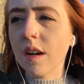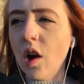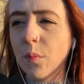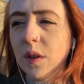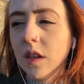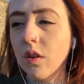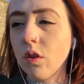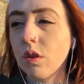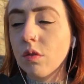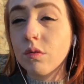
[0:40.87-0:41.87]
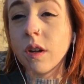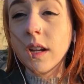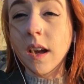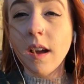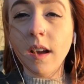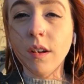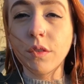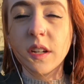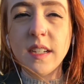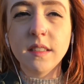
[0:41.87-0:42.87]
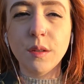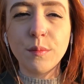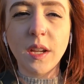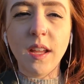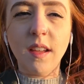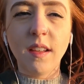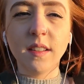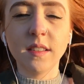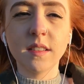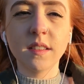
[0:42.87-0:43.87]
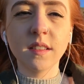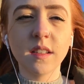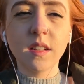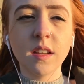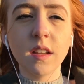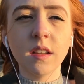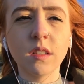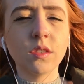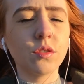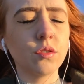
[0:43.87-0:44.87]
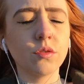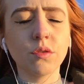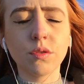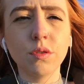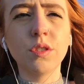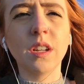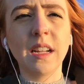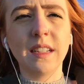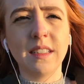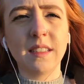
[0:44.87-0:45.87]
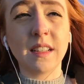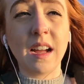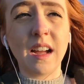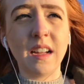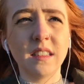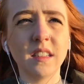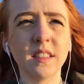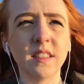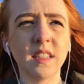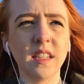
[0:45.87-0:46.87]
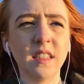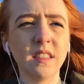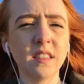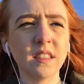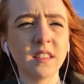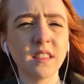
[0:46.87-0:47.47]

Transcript: I've been really angry some days, excruciatingly sad other days,